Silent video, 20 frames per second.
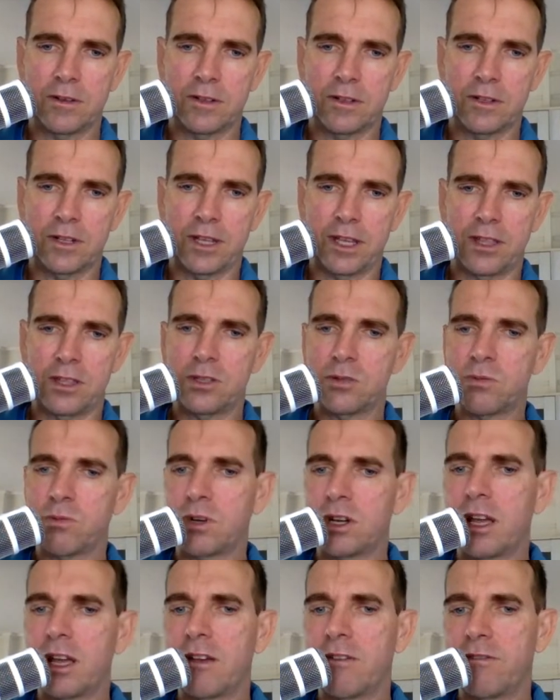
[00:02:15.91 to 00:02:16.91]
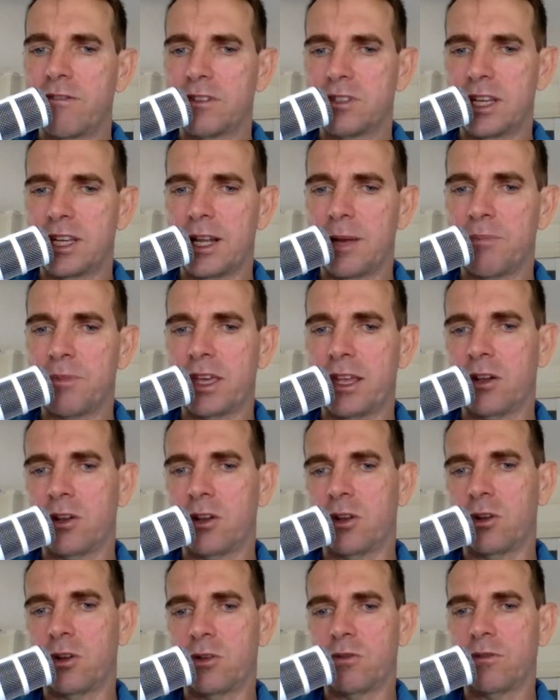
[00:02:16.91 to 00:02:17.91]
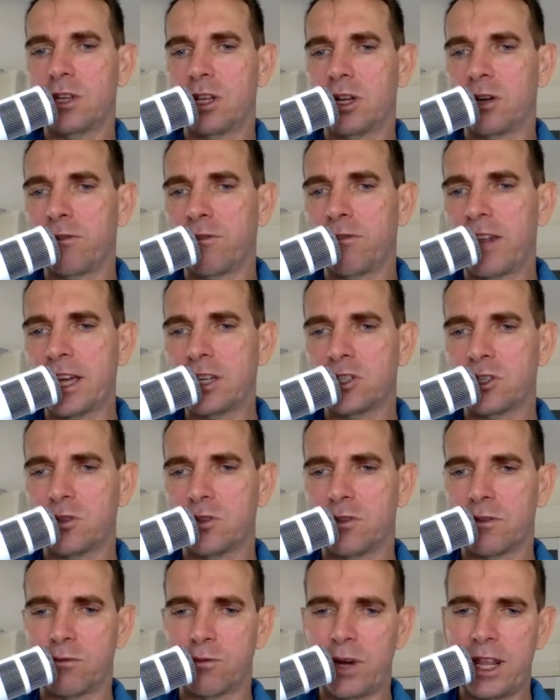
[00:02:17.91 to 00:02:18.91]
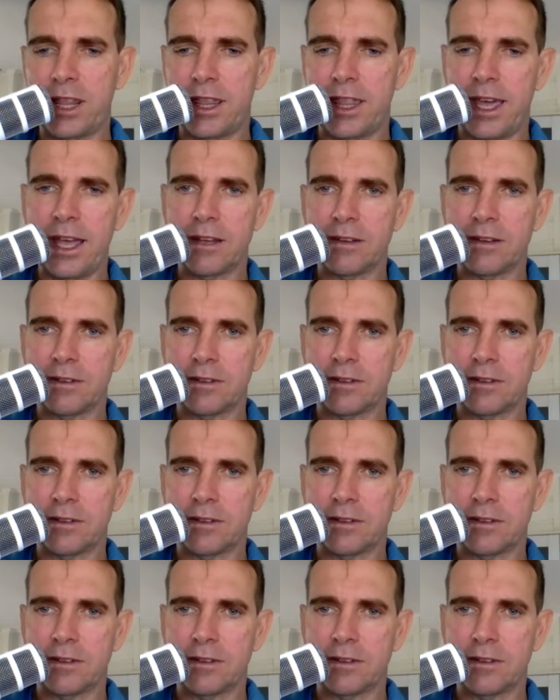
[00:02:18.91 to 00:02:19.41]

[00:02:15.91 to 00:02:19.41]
Like this one I have set up that little flash sort of red there.